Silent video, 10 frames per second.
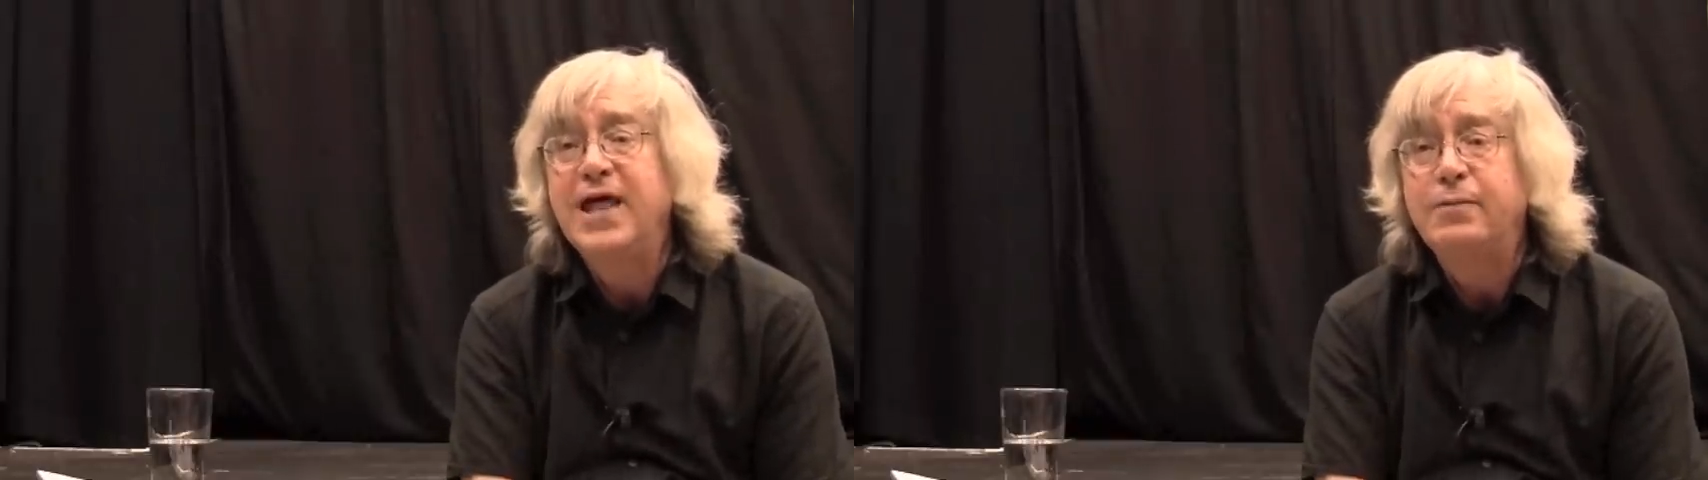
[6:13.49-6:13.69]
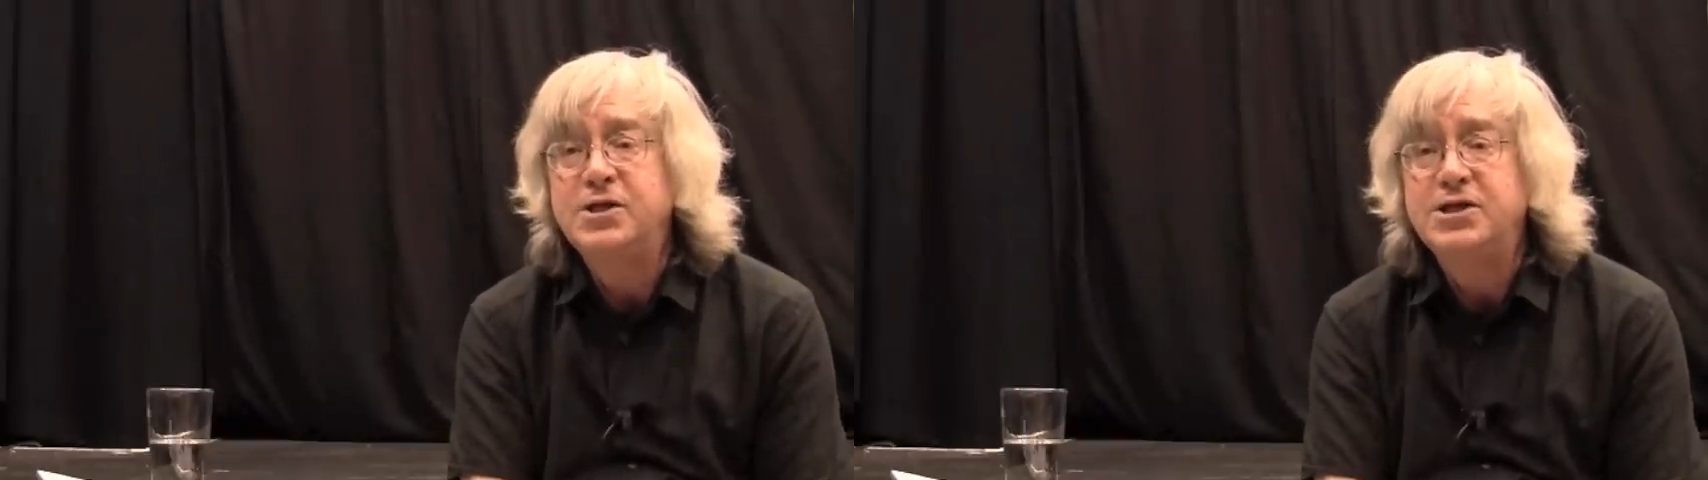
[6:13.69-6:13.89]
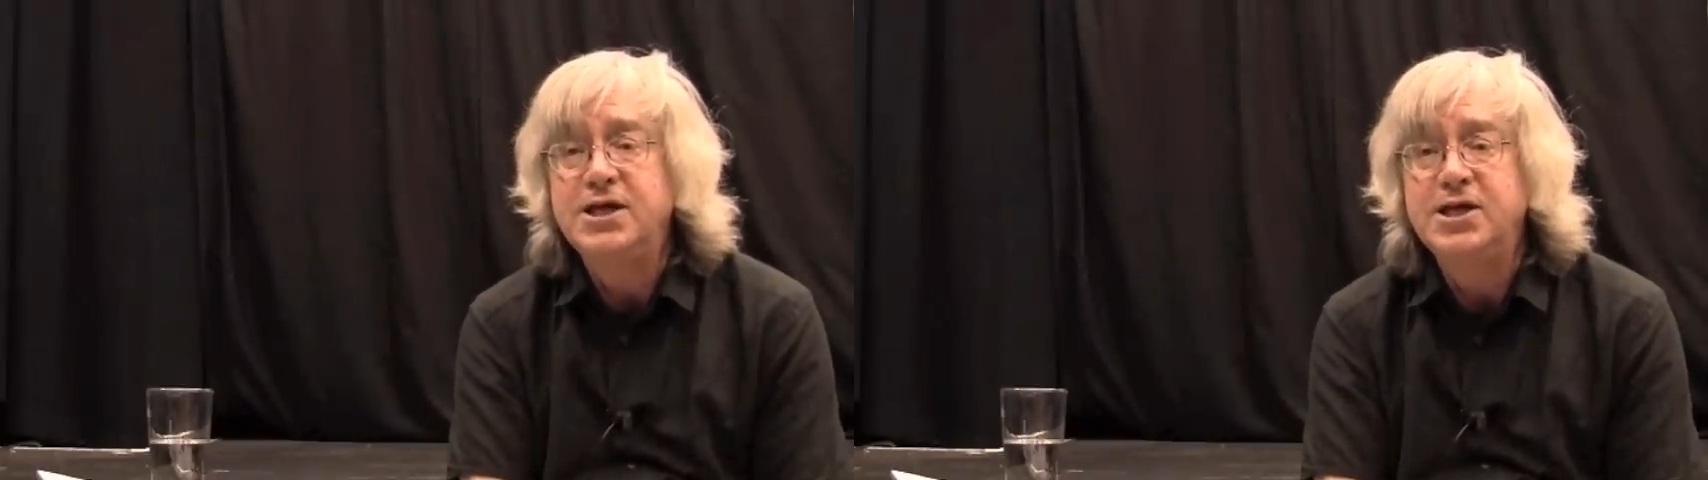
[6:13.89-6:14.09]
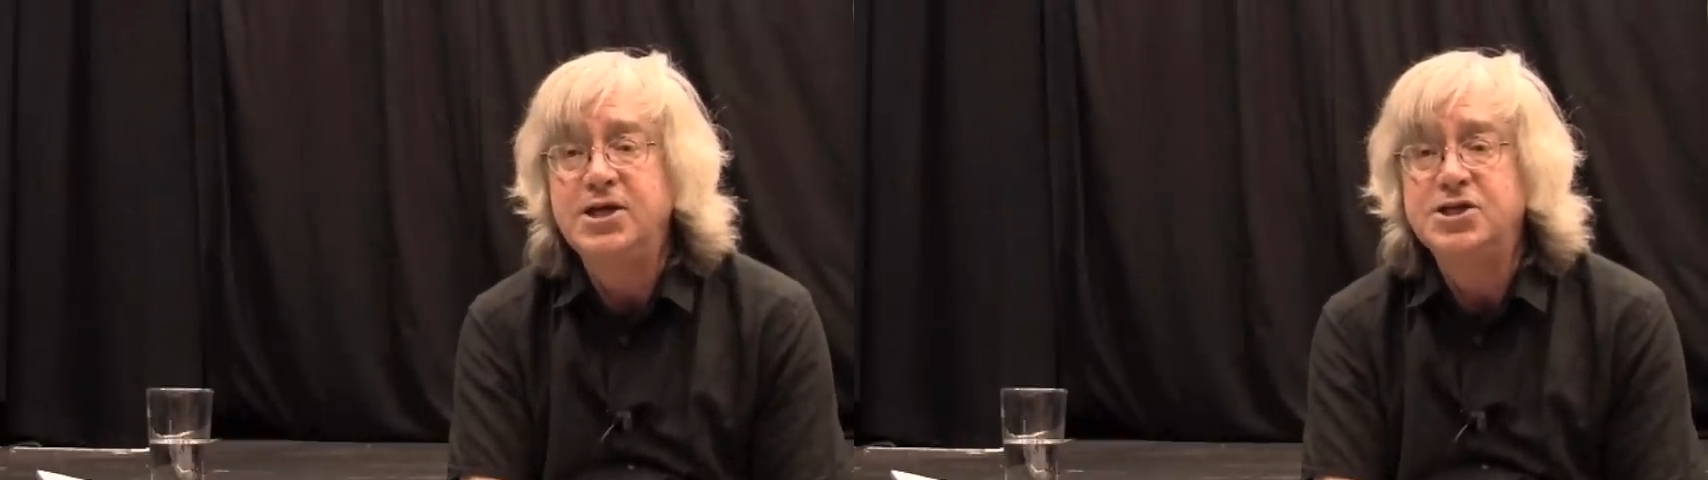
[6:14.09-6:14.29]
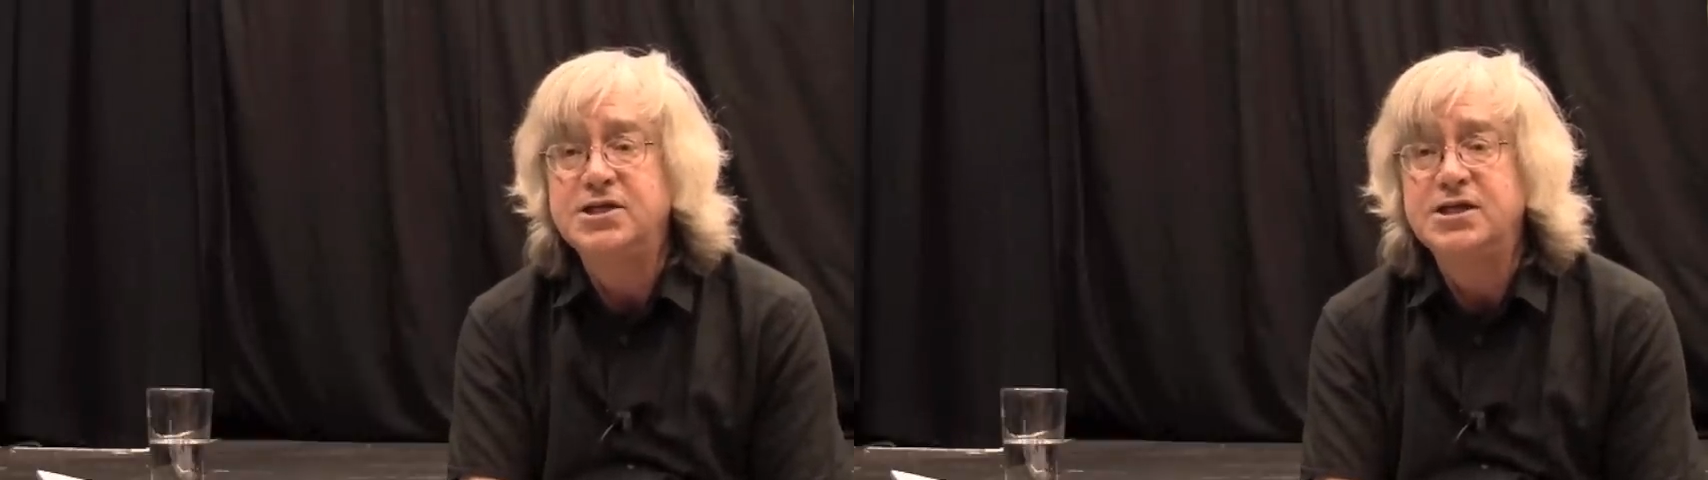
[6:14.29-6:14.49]
that with
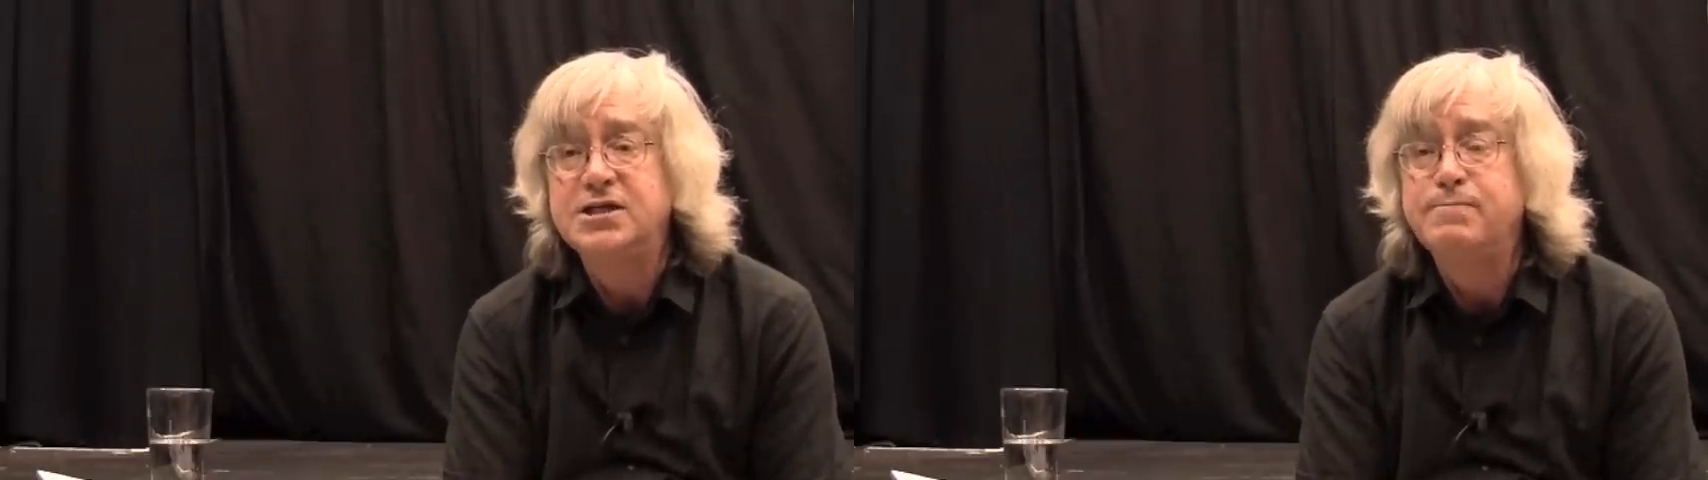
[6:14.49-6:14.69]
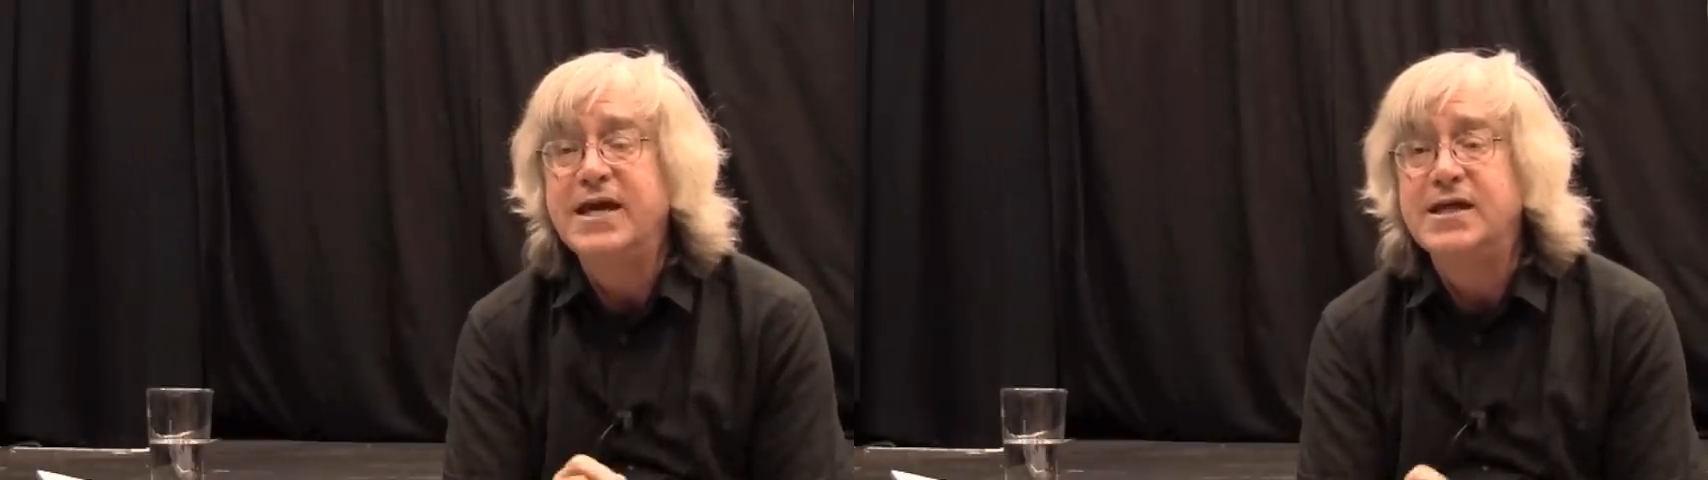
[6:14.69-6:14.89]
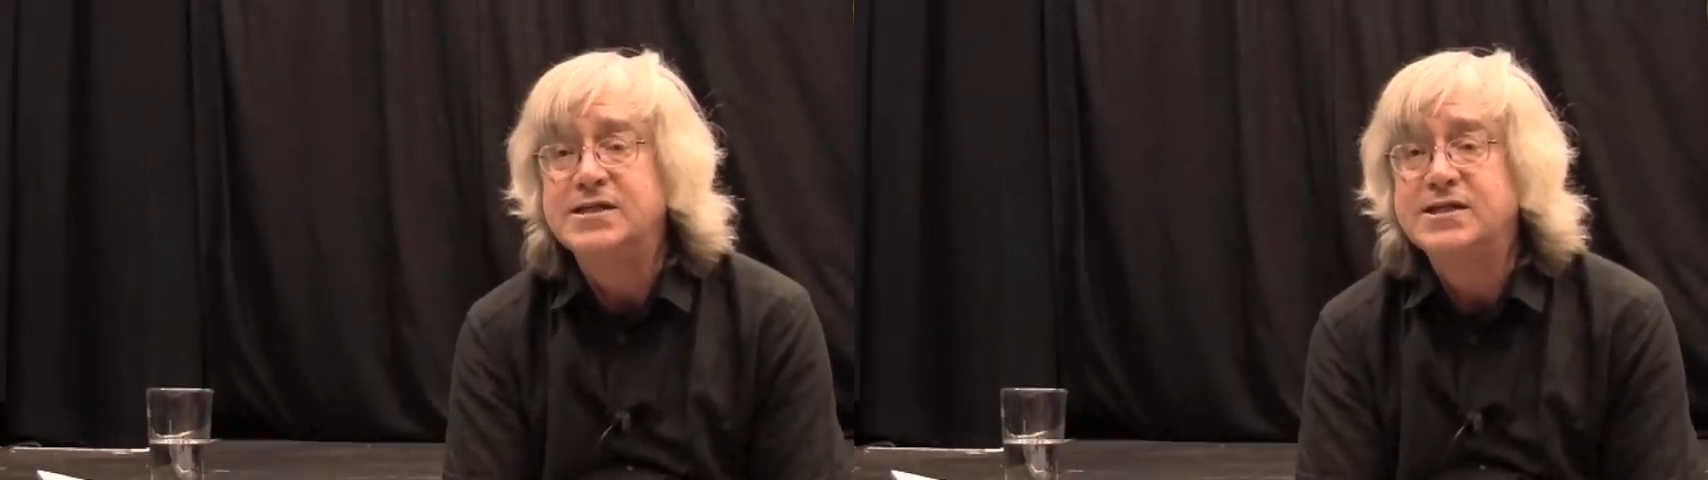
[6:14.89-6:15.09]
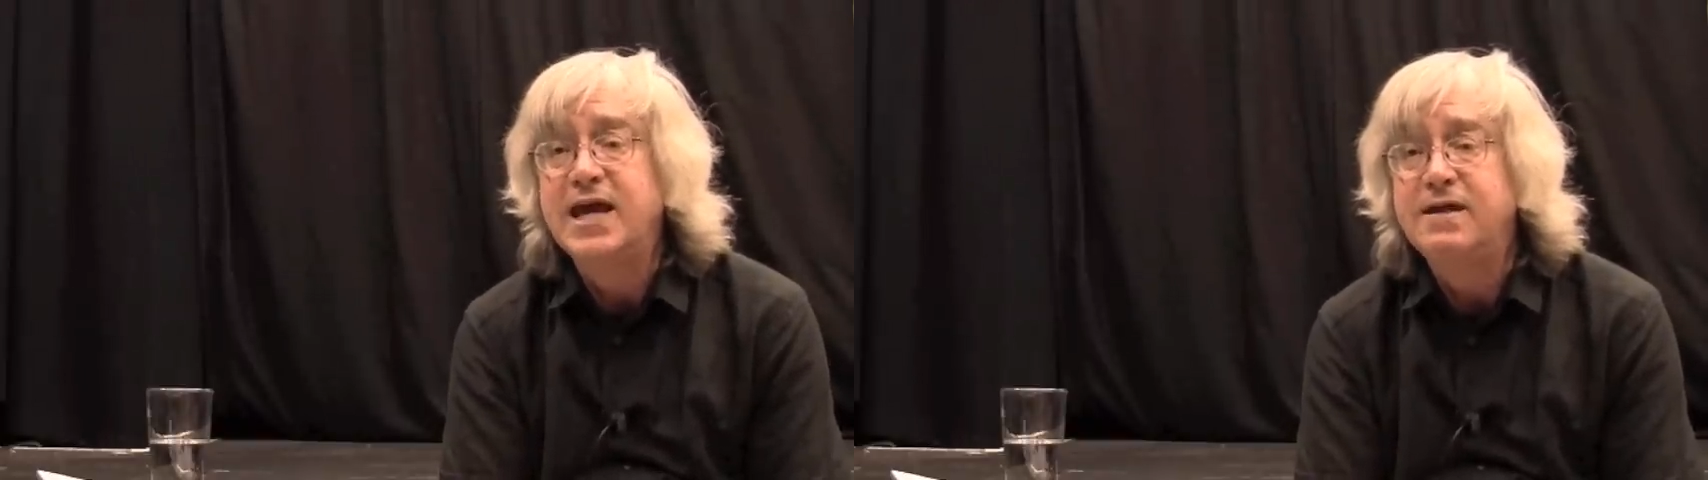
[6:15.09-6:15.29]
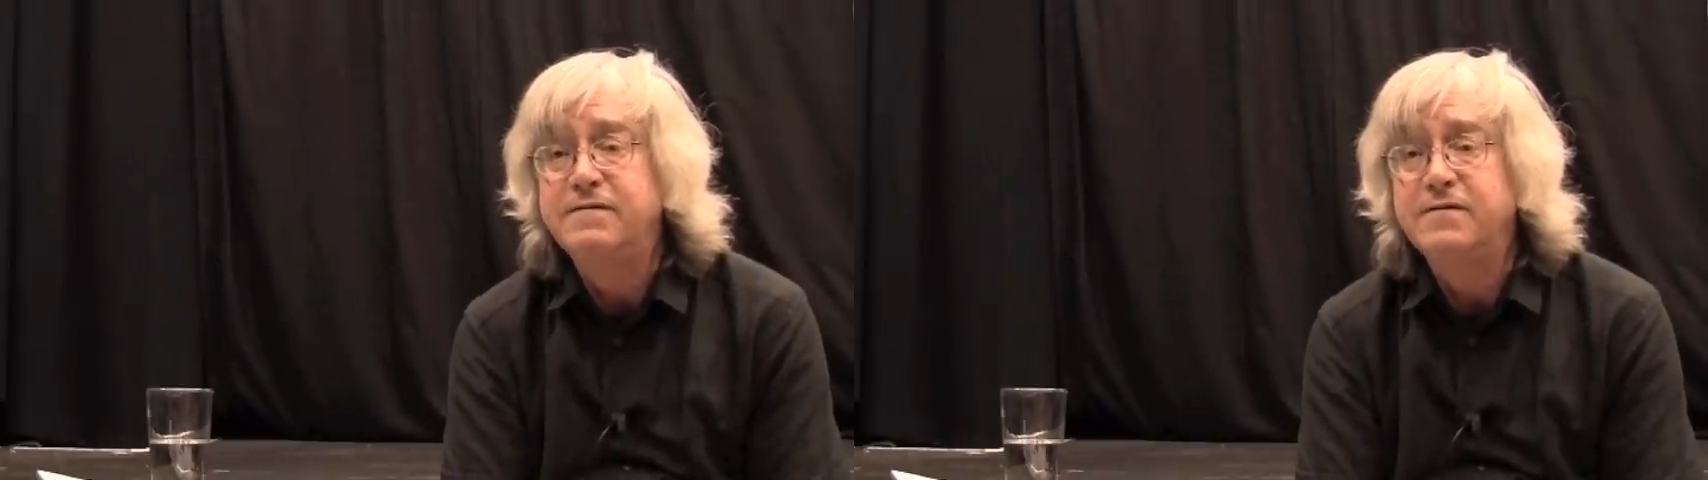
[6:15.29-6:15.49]
teenagers is to make it
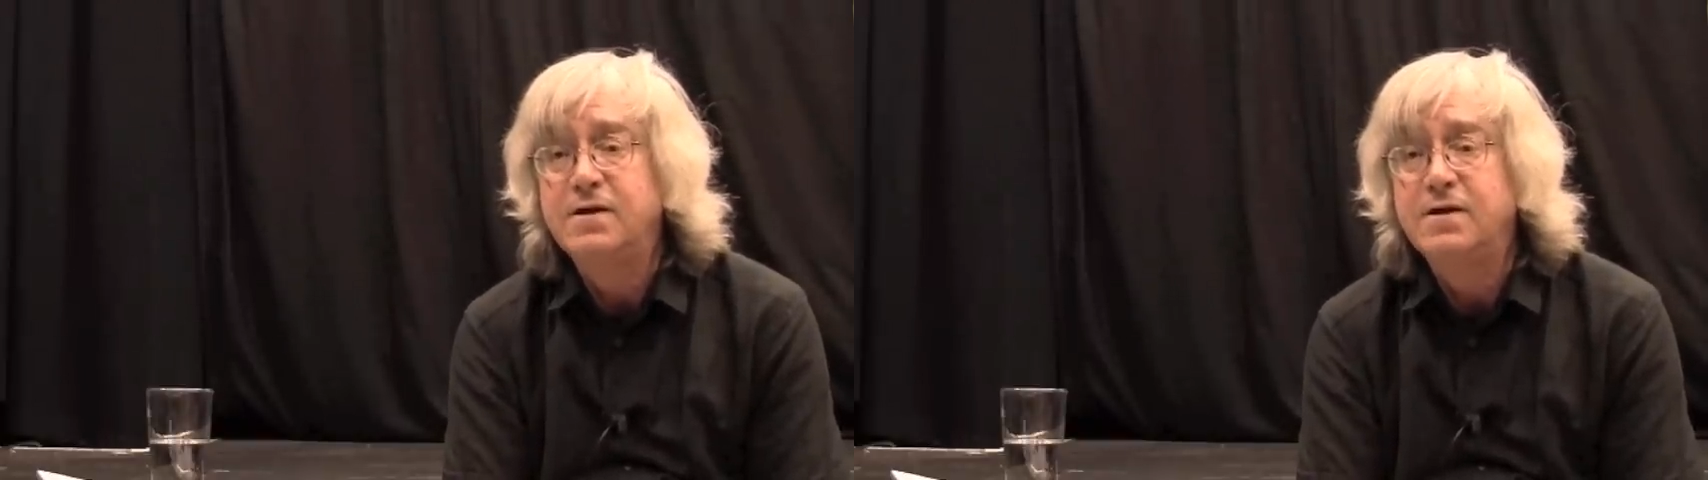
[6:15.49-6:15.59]
safe.